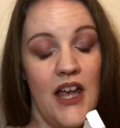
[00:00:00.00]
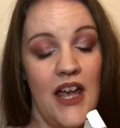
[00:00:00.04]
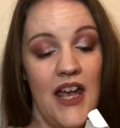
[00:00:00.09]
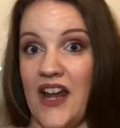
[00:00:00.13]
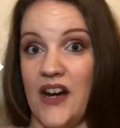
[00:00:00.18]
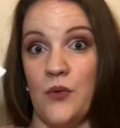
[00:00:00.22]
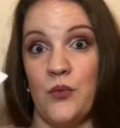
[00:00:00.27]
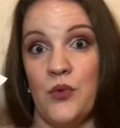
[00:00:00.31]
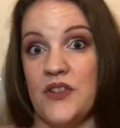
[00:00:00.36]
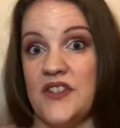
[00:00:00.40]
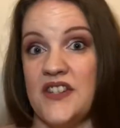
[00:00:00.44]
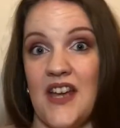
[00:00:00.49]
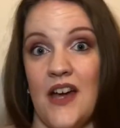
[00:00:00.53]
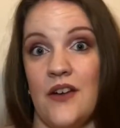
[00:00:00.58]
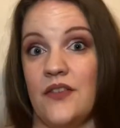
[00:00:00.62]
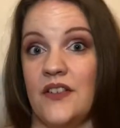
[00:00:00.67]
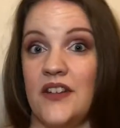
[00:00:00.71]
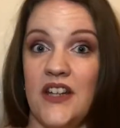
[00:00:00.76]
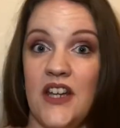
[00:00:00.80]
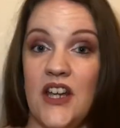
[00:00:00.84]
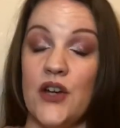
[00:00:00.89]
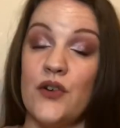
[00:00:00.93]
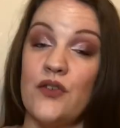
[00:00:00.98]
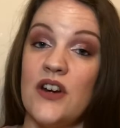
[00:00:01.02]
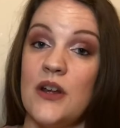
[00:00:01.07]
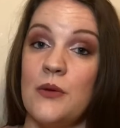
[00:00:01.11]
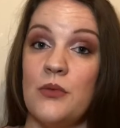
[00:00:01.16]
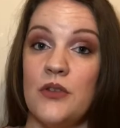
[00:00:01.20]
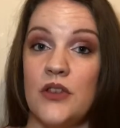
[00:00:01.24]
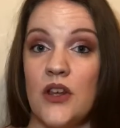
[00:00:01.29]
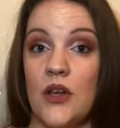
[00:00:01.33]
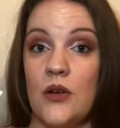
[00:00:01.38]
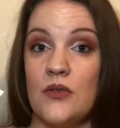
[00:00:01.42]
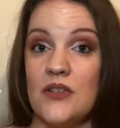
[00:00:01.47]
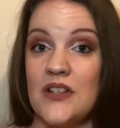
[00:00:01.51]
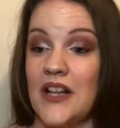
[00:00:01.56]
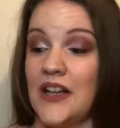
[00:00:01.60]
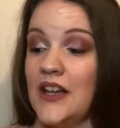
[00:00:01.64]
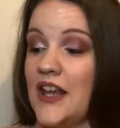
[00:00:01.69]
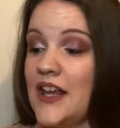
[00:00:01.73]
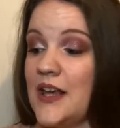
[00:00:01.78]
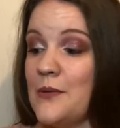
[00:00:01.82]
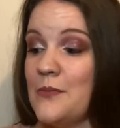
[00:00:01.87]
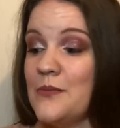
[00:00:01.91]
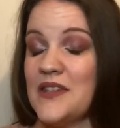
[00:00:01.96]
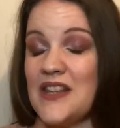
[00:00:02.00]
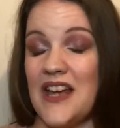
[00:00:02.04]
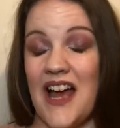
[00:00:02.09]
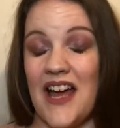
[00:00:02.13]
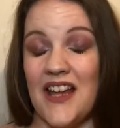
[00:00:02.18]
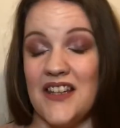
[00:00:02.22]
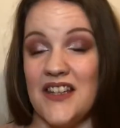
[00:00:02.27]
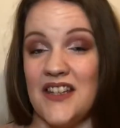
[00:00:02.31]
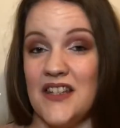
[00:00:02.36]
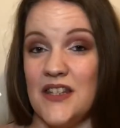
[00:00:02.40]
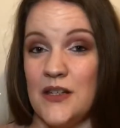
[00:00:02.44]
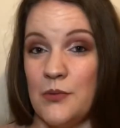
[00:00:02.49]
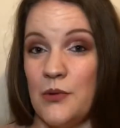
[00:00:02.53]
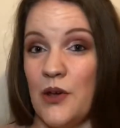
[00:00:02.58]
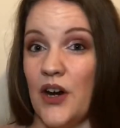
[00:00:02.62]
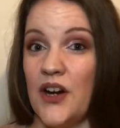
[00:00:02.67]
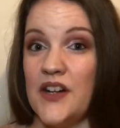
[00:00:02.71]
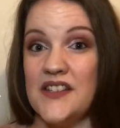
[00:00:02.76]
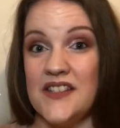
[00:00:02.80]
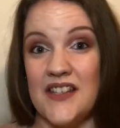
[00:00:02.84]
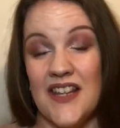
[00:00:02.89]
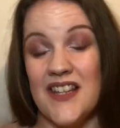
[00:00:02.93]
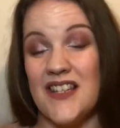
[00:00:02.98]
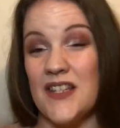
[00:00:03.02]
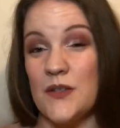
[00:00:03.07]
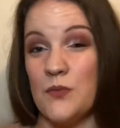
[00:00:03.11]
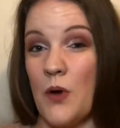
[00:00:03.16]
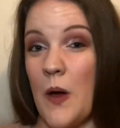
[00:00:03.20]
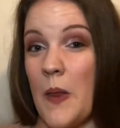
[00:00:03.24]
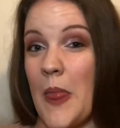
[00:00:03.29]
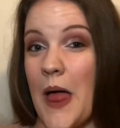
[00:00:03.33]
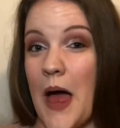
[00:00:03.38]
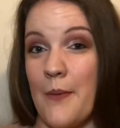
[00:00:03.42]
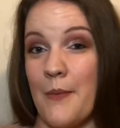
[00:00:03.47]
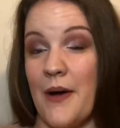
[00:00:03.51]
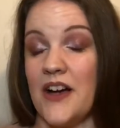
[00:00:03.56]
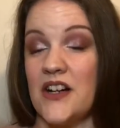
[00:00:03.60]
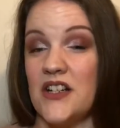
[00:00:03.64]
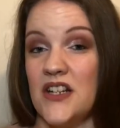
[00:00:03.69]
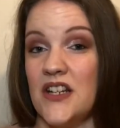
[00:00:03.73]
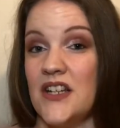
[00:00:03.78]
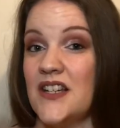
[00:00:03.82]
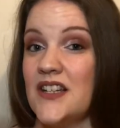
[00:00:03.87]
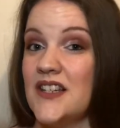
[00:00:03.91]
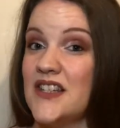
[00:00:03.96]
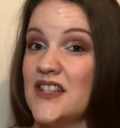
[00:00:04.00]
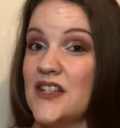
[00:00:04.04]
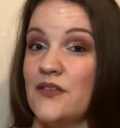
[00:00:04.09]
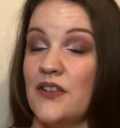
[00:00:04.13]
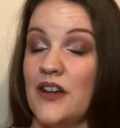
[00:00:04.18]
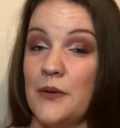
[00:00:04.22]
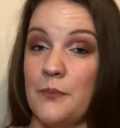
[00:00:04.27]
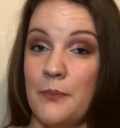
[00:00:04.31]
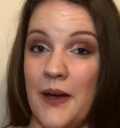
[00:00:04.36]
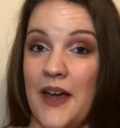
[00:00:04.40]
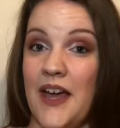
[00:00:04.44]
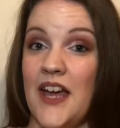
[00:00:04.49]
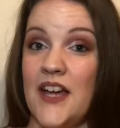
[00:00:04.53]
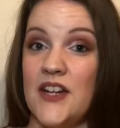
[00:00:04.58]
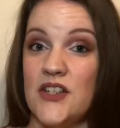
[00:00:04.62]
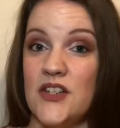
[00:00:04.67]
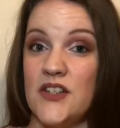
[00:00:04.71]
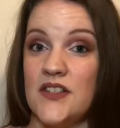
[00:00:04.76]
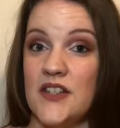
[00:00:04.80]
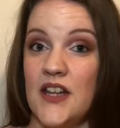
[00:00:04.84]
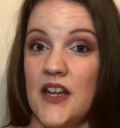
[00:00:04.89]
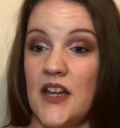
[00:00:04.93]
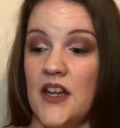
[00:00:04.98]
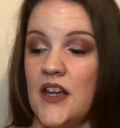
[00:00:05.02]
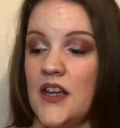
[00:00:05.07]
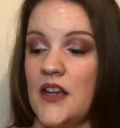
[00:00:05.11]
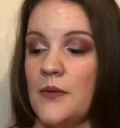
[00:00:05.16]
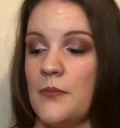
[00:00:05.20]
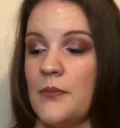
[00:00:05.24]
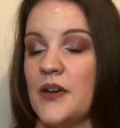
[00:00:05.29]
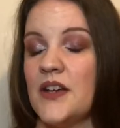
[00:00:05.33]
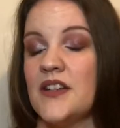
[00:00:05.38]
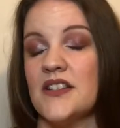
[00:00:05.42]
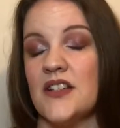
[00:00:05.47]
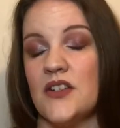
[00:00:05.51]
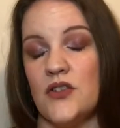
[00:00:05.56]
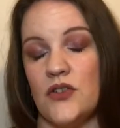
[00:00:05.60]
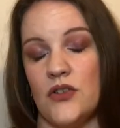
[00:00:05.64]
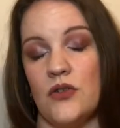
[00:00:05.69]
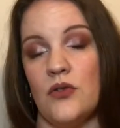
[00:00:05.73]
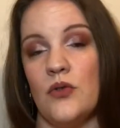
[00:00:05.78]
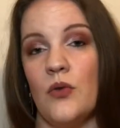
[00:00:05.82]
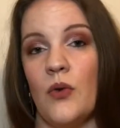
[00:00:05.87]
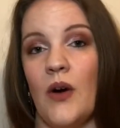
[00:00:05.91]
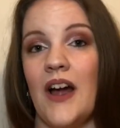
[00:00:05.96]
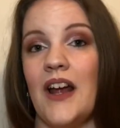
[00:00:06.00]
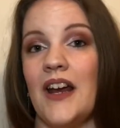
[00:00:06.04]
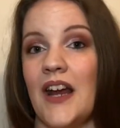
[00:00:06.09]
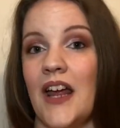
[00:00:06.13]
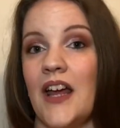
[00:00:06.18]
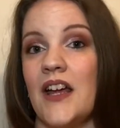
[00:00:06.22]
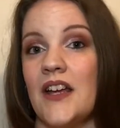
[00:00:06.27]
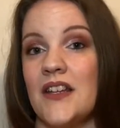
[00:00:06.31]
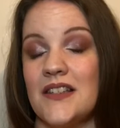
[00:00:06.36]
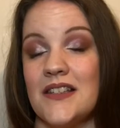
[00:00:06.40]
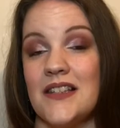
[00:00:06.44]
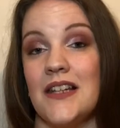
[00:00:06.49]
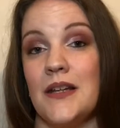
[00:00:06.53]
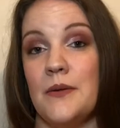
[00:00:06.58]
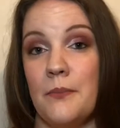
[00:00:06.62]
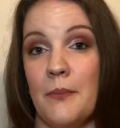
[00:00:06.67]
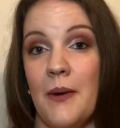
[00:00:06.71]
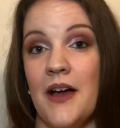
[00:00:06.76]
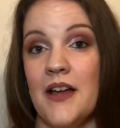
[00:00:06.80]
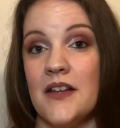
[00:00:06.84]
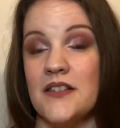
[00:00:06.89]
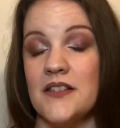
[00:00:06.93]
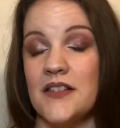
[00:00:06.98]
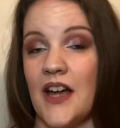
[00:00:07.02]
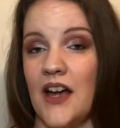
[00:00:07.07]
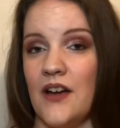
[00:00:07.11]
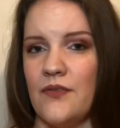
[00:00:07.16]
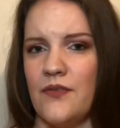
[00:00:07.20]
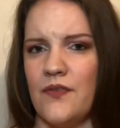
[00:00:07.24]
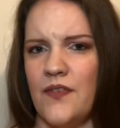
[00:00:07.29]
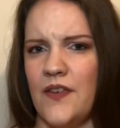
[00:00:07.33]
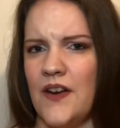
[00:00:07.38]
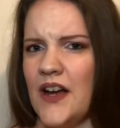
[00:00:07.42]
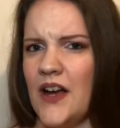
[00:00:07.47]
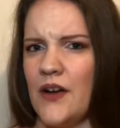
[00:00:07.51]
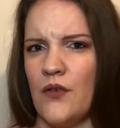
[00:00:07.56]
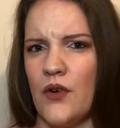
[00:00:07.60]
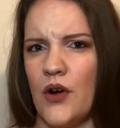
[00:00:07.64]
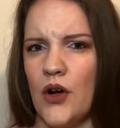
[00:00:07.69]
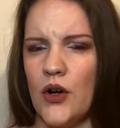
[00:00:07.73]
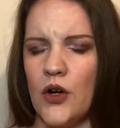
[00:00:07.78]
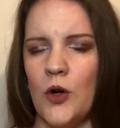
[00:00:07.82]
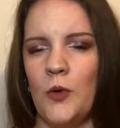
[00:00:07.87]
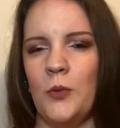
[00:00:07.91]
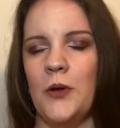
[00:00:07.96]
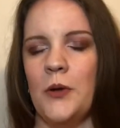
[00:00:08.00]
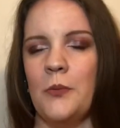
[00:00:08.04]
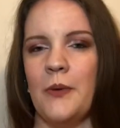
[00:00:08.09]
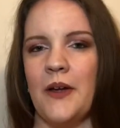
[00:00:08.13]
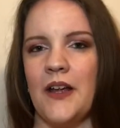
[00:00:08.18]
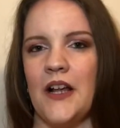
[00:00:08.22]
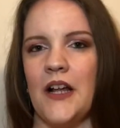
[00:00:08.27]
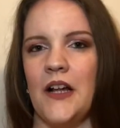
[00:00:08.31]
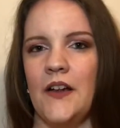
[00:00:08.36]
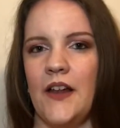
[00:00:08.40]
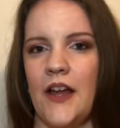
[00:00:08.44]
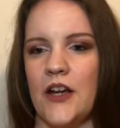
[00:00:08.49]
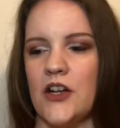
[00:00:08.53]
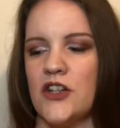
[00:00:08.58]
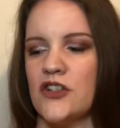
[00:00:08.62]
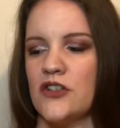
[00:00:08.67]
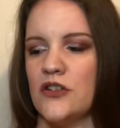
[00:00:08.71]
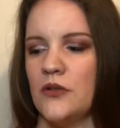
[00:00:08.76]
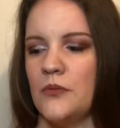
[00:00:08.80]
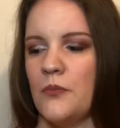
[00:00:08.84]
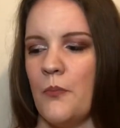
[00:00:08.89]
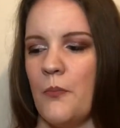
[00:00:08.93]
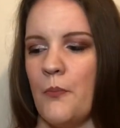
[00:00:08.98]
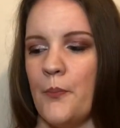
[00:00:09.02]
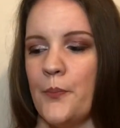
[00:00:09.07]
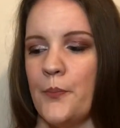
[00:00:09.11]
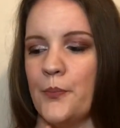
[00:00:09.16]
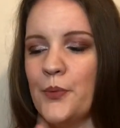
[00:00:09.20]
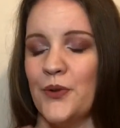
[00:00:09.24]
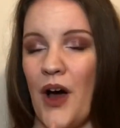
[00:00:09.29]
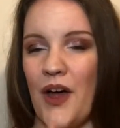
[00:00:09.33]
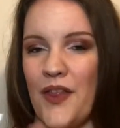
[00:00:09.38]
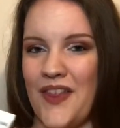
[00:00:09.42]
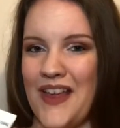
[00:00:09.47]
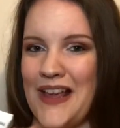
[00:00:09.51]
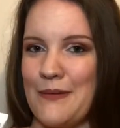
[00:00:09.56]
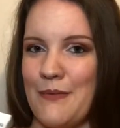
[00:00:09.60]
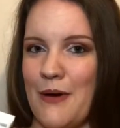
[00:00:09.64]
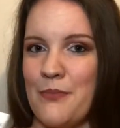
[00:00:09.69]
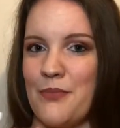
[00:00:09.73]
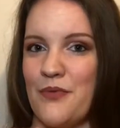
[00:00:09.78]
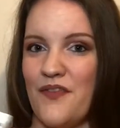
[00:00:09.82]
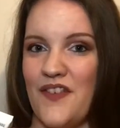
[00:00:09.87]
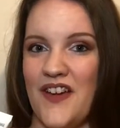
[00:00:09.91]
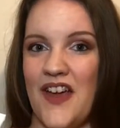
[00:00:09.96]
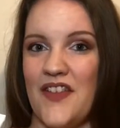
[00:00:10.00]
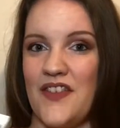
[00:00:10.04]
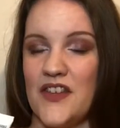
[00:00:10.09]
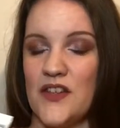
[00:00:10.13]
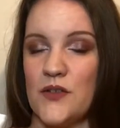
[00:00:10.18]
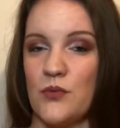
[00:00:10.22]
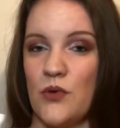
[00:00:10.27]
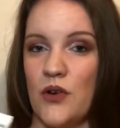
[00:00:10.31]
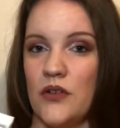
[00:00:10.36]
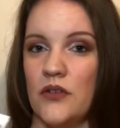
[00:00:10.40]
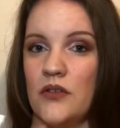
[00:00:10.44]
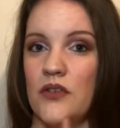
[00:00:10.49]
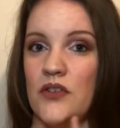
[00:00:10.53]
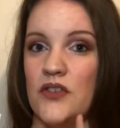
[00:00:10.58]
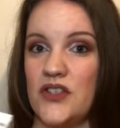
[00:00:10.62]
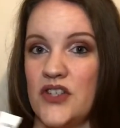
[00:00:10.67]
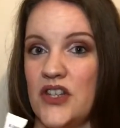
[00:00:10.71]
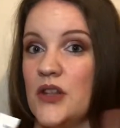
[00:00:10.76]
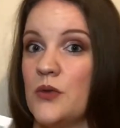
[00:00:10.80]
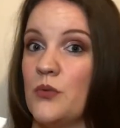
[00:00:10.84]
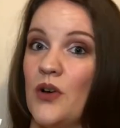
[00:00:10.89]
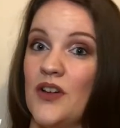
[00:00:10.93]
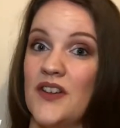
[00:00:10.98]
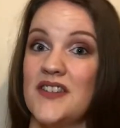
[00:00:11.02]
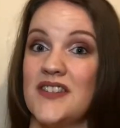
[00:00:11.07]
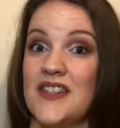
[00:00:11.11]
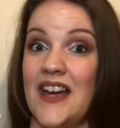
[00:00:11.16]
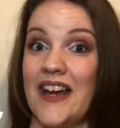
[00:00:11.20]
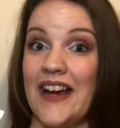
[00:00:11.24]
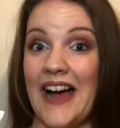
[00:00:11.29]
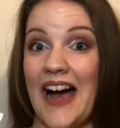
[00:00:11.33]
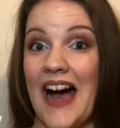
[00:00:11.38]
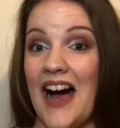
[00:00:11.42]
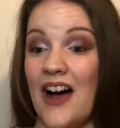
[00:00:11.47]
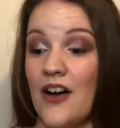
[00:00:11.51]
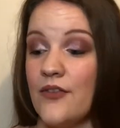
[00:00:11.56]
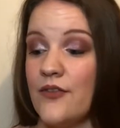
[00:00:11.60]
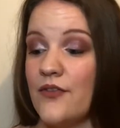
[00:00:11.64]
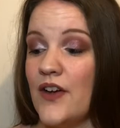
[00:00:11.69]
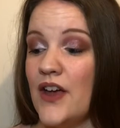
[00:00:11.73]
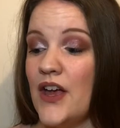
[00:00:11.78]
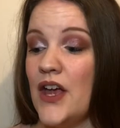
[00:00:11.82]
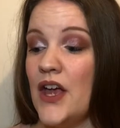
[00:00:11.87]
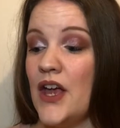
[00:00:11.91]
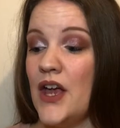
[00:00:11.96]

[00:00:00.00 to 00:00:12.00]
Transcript: And I would definitely agree with those claims. And to be honest, this is one that I'm actually considering purchasing because I do quite like a sleep mask. I think I've got a couple in my collection, but I think I might prefer this one to the ones that I have.